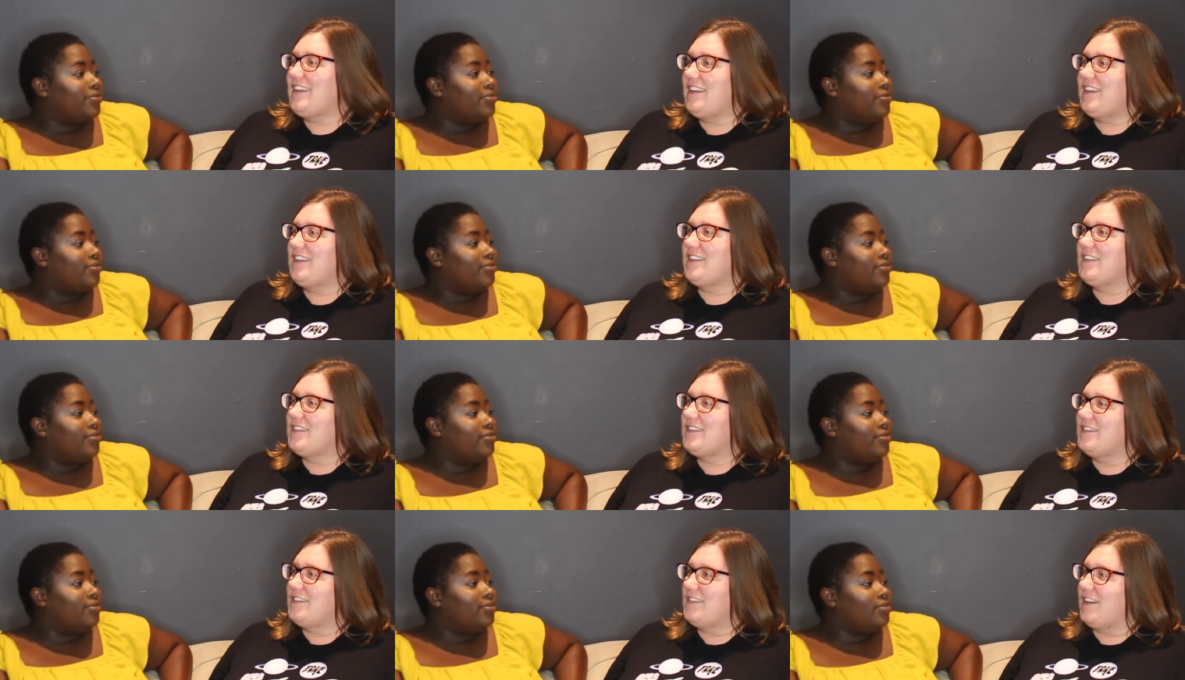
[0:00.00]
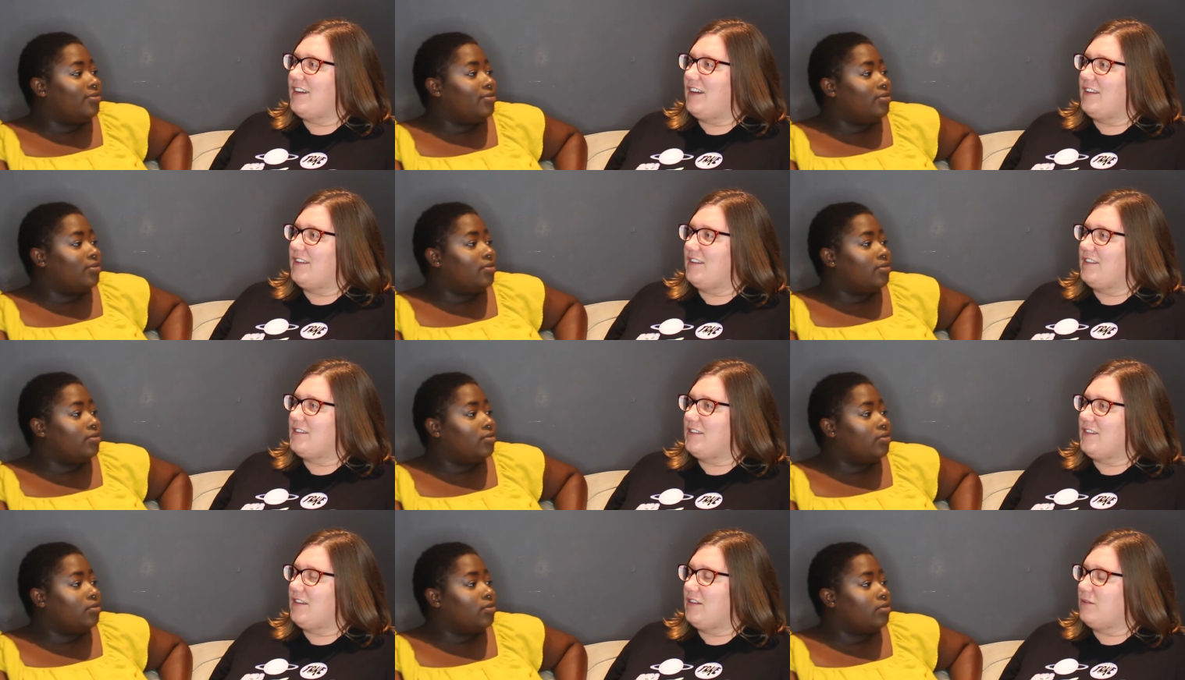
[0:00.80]
Speaker 1: need
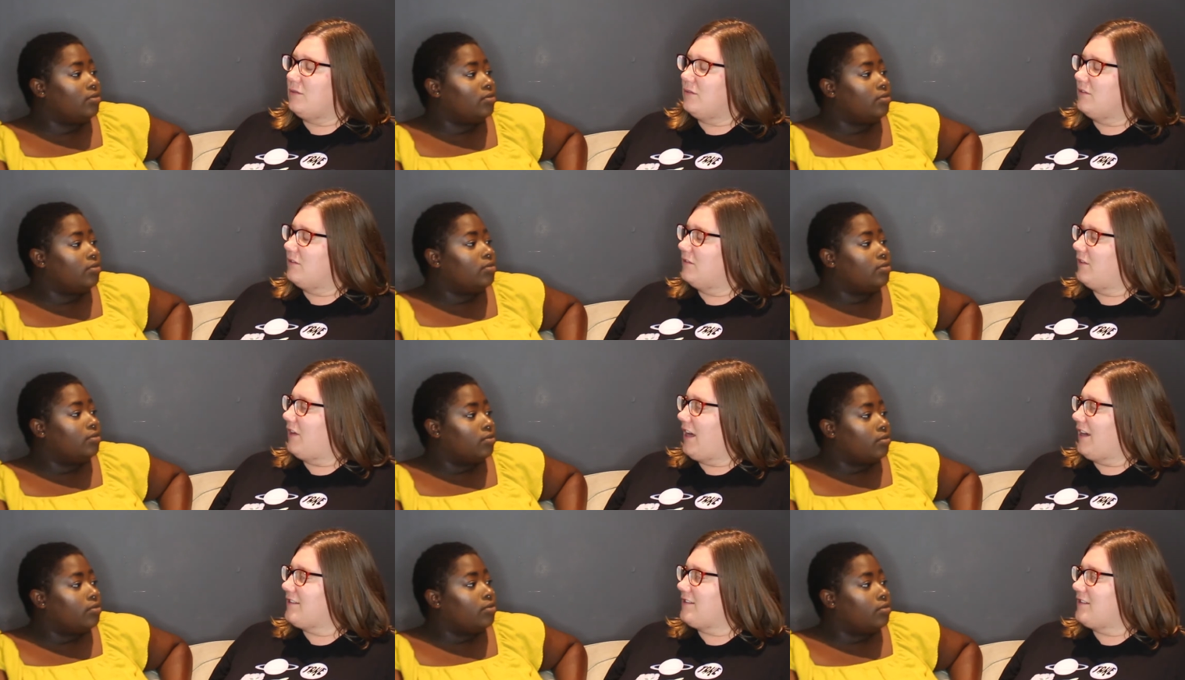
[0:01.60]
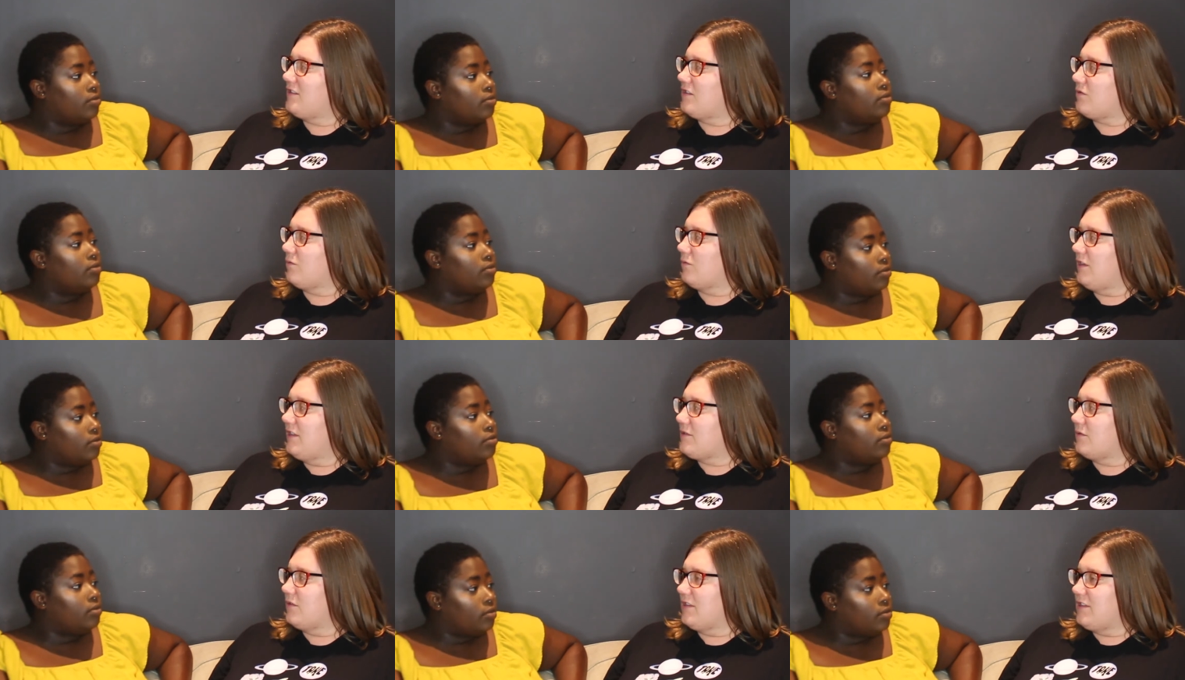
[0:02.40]
the equal access to
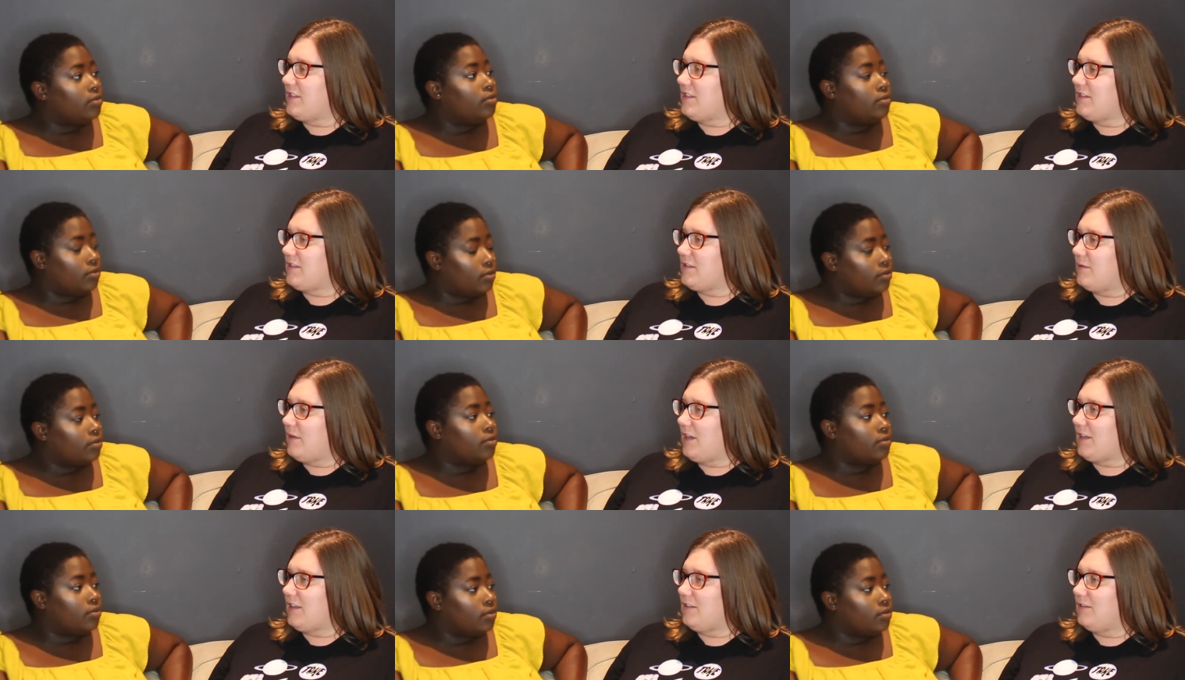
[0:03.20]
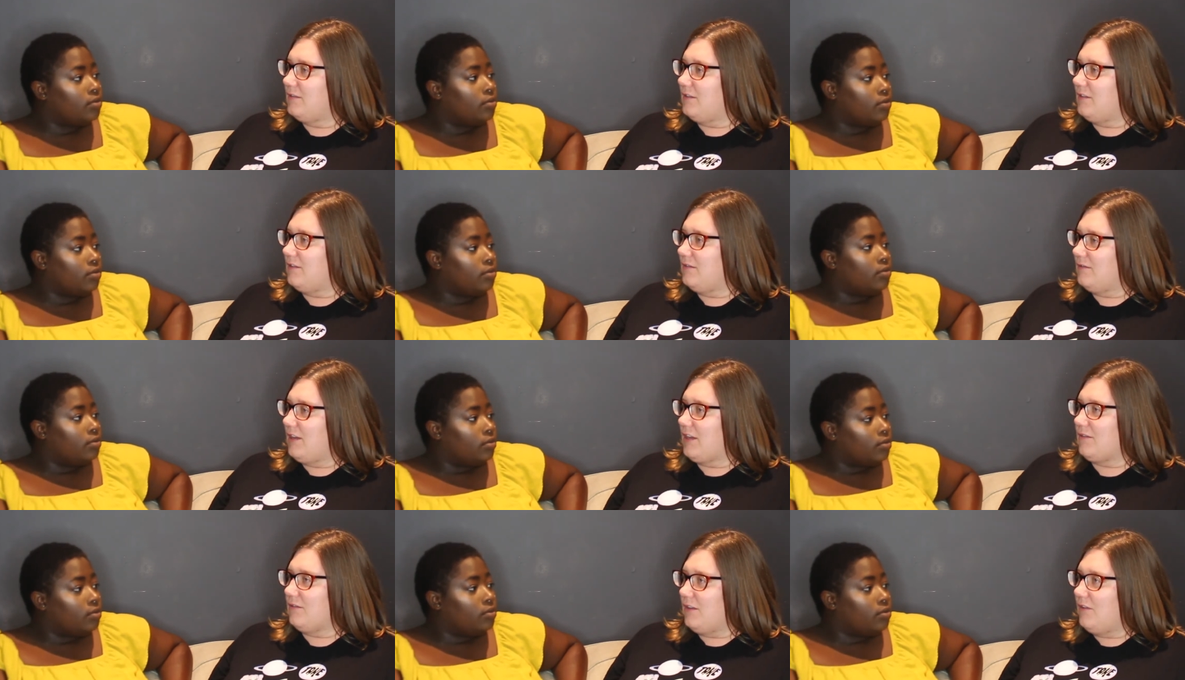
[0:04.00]
resources so I can
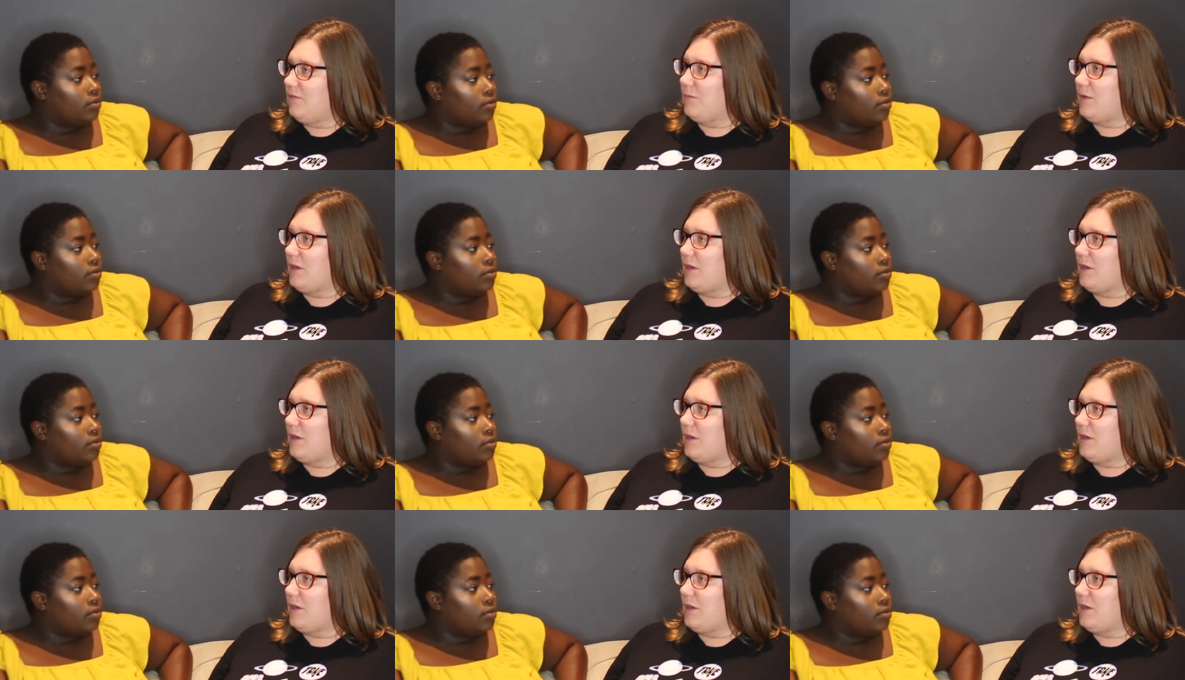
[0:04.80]
like live